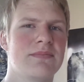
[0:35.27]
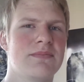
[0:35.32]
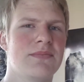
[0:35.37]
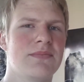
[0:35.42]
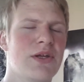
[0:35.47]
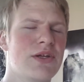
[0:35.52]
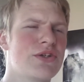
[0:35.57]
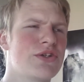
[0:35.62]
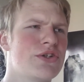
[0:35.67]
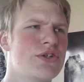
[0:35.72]

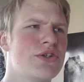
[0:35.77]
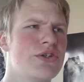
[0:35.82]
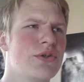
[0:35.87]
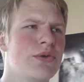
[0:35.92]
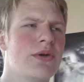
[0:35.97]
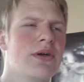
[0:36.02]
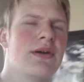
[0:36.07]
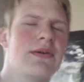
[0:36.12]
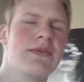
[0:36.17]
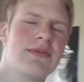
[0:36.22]
not
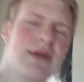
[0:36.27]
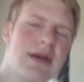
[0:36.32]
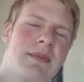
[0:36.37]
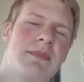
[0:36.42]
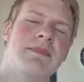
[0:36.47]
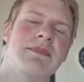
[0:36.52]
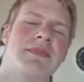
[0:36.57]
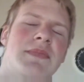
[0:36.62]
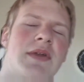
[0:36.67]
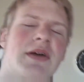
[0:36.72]
sure if
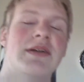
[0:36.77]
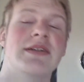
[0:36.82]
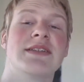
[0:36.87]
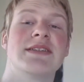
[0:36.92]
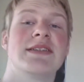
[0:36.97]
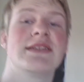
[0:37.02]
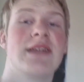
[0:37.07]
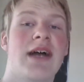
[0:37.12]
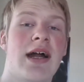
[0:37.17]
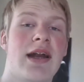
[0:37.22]
I'm gonna
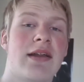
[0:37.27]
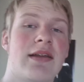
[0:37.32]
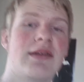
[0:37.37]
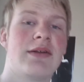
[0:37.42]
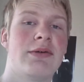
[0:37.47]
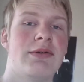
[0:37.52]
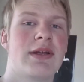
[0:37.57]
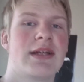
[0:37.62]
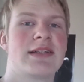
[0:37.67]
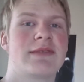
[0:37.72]
start a
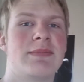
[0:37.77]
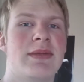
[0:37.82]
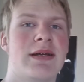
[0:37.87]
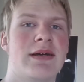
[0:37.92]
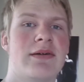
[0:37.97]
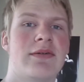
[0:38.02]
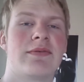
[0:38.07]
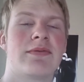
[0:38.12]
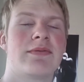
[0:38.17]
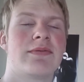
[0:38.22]
new Let's Play
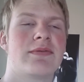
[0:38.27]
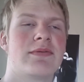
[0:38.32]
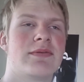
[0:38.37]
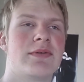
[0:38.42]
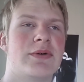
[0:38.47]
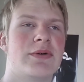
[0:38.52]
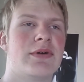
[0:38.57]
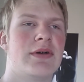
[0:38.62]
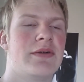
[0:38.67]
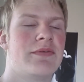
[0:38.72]
of,
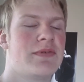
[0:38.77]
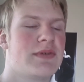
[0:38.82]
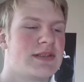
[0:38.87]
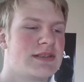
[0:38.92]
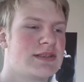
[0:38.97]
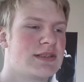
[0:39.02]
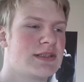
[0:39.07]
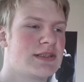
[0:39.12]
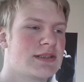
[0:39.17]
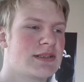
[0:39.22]
or if
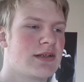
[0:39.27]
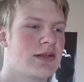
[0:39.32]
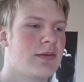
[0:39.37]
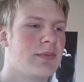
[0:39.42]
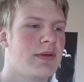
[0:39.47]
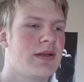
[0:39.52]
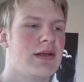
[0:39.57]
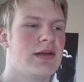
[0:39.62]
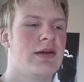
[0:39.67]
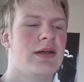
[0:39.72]
it's just gonna
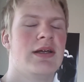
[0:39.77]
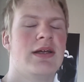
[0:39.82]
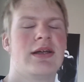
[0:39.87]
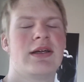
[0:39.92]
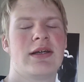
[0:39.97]
be